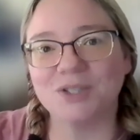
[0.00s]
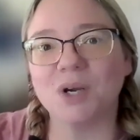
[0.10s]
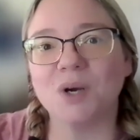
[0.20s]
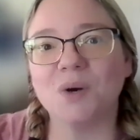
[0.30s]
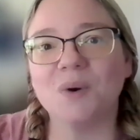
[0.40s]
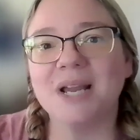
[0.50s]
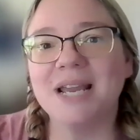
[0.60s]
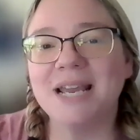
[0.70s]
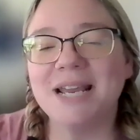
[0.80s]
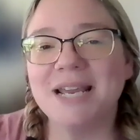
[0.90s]
So
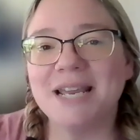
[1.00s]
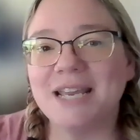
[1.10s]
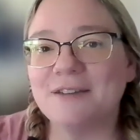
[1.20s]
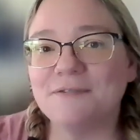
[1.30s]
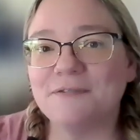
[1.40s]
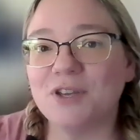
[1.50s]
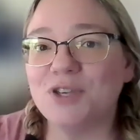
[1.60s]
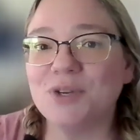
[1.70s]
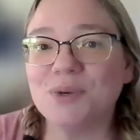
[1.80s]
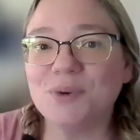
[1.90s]
if
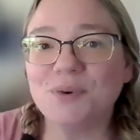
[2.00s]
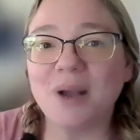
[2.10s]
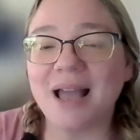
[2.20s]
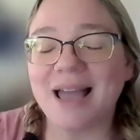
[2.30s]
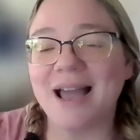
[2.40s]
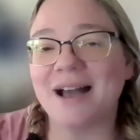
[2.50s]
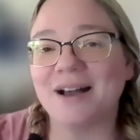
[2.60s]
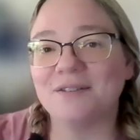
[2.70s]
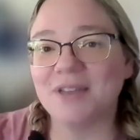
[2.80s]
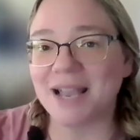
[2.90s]
you
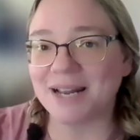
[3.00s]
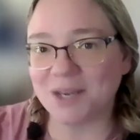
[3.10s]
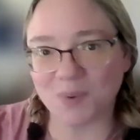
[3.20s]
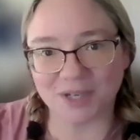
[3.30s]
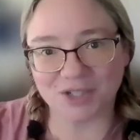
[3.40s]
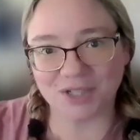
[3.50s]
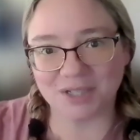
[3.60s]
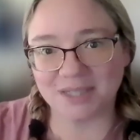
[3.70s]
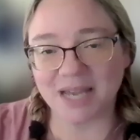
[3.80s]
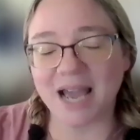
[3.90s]
have any
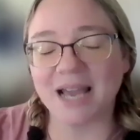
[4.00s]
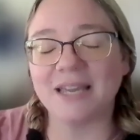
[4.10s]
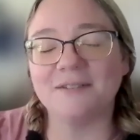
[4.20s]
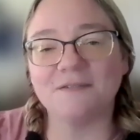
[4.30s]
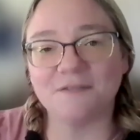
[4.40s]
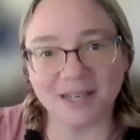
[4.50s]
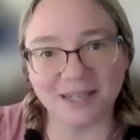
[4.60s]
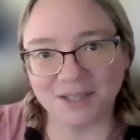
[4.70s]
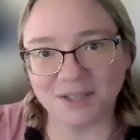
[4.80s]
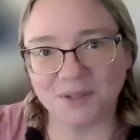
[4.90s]
questions, I
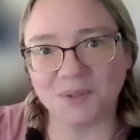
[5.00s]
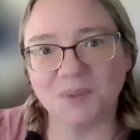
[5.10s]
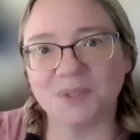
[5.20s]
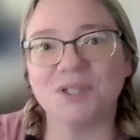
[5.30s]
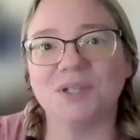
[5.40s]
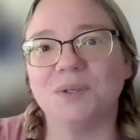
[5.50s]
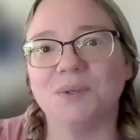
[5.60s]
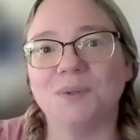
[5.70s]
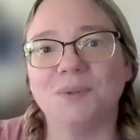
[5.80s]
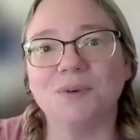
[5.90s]
invite you
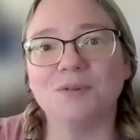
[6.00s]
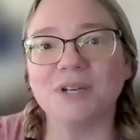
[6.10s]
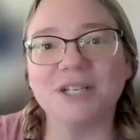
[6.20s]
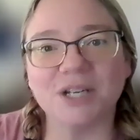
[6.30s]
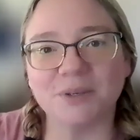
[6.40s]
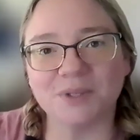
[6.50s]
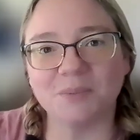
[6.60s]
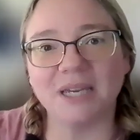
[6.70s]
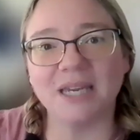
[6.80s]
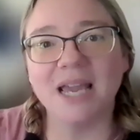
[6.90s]
to reach out
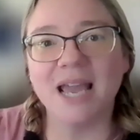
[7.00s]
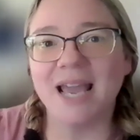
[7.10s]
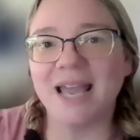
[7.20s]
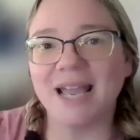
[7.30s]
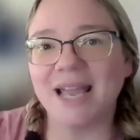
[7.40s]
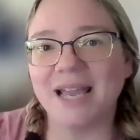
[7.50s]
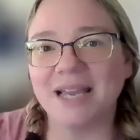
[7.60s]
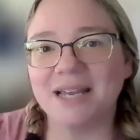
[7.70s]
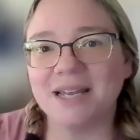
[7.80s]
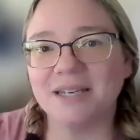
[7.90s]
to me
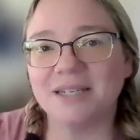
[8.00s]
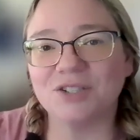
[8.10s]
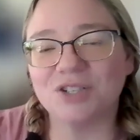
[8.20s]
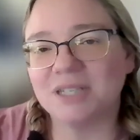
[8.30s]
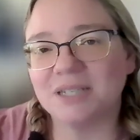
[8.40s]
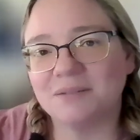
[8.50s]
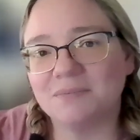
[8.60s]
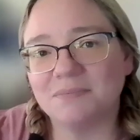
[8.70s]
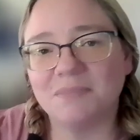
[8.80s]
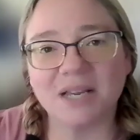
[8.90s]
and
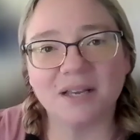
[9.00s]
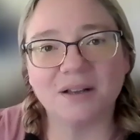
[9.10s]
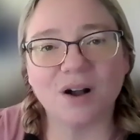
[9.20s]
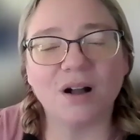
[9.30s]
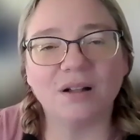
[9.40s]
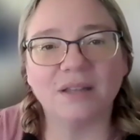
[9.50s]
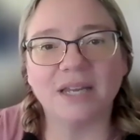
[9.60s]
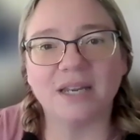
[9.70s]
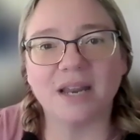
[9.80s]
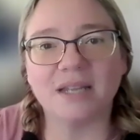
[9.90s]
just make a call
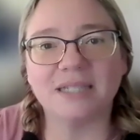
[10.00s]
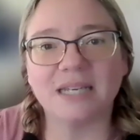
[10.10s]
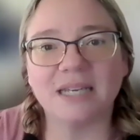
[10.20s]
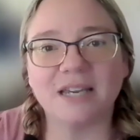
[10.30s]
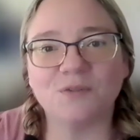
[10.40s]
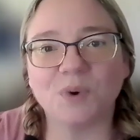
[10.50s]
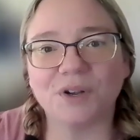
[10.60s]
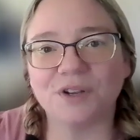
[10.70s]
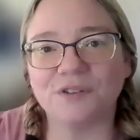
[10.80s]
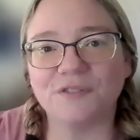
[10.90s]
and see if
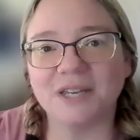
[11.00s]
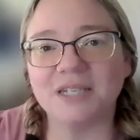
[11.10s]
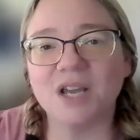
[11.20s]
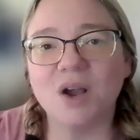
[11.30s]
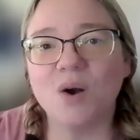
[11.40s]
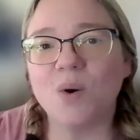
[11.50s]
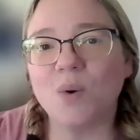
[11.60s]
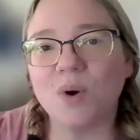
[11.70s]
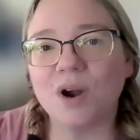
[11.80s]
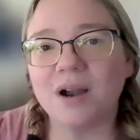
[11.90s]
we're a good fit.
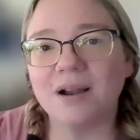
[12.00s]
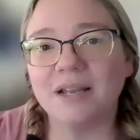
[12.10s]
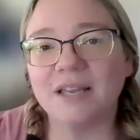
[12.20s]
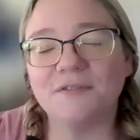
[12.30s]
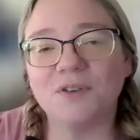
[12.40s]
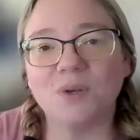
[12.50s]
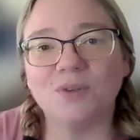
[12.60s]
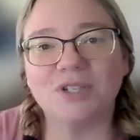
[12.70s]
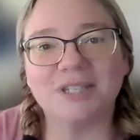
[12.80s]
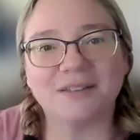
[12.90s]
Or if
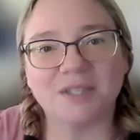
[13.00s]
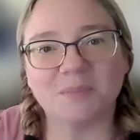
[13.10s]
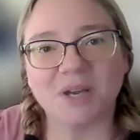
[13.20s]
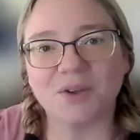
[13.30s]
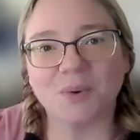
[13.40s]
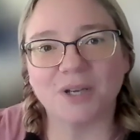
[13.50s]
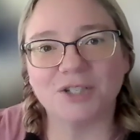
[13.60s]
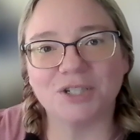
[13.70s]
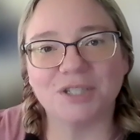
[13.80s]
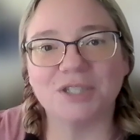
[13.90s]
you just have some other
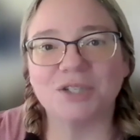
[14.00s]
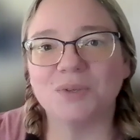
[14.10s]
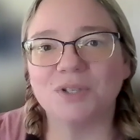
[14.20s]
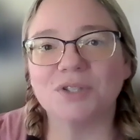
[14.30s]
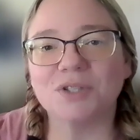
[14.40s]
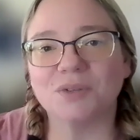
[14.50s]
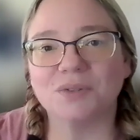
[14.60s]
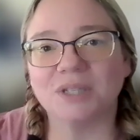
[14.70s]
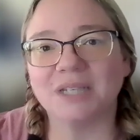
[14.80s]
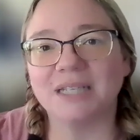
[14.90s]
questions, you can
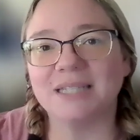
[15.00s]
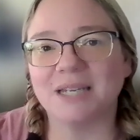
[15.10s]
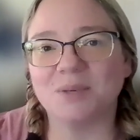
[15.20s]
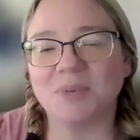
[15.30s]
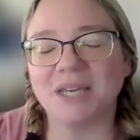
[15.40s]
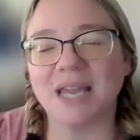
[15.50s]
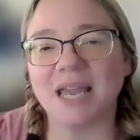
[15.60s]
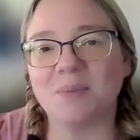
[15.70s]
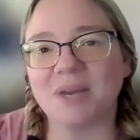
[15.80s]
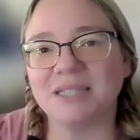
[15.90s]
certainly send me
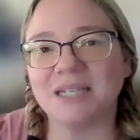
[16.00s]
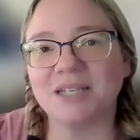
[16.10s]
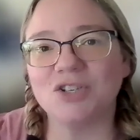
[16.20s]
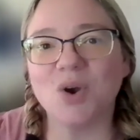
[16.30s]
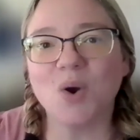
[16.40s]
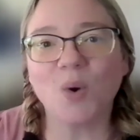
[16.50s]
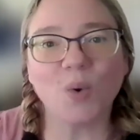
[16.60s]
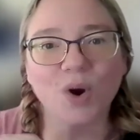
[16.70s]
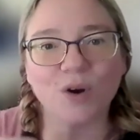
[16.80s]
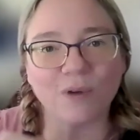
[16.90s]
a message
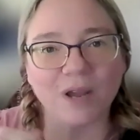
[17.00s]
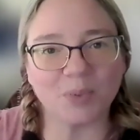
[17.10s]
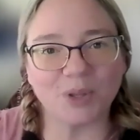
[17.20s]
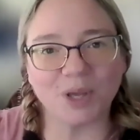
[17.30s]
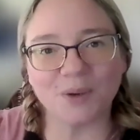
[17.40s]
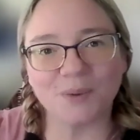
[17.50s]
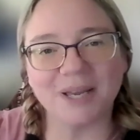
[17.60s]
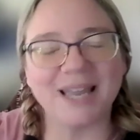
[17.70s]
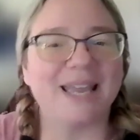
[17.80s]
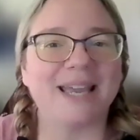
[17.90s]
or right below,
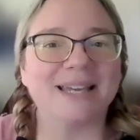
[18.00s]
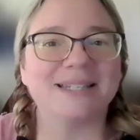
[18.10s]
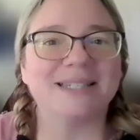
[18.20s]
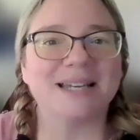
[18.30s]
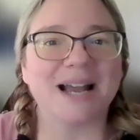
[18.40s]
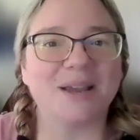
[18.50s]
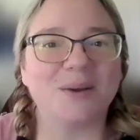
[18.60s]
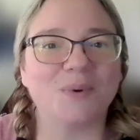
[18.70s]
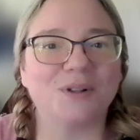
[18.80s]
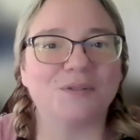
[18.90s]
and
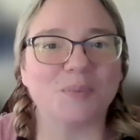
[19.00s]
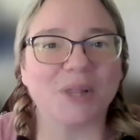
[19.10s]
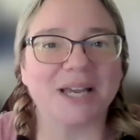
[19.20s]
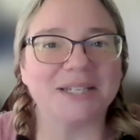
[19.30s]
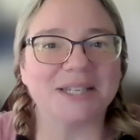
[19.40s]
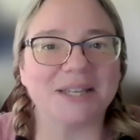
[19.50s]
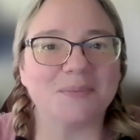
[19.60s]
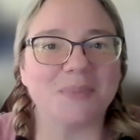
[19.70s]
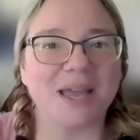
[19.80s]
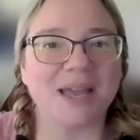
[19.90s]
I will reply to
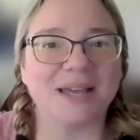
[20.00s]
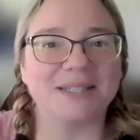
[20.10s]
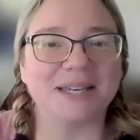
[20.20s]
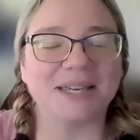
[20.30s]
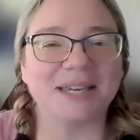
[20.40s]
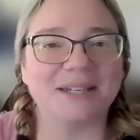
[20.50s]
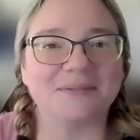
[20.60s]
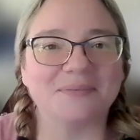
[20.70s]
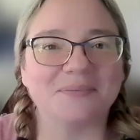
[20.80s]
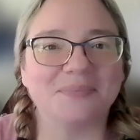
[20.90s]
them as I
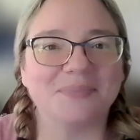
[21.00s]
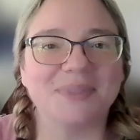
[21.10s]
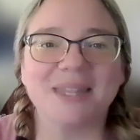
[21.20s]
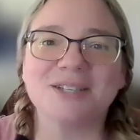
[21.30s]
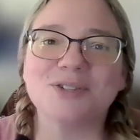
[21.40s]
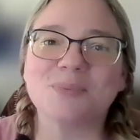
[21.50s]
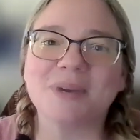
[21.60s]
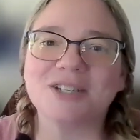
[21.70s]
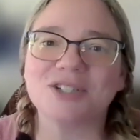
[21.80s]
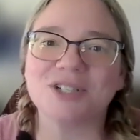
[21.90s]
can. Thanks so
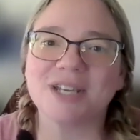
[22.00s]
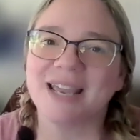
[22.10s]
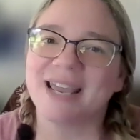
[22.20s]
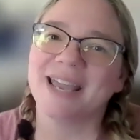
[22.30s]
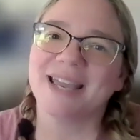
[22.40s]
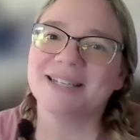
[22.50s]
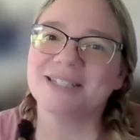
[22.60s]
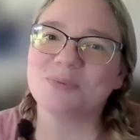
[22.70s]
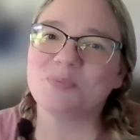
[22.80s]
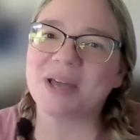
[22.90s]
much,
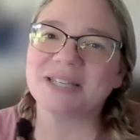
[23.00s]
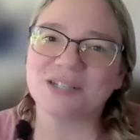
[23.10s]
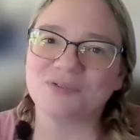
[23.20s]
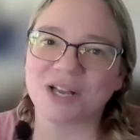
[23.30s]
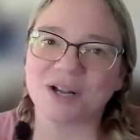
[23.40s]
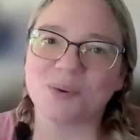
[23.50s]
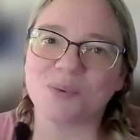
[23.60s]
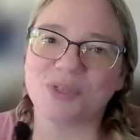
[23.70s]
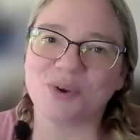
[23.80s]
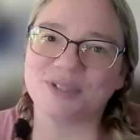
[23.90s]
and best of luck
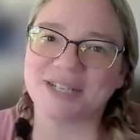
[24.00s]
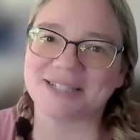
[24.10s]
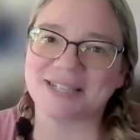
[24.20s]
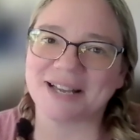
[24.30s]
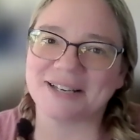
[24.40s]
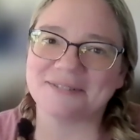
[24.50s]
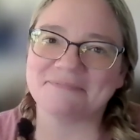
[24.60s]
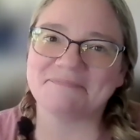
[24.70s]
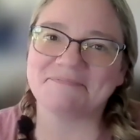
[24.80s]
with your tech stack.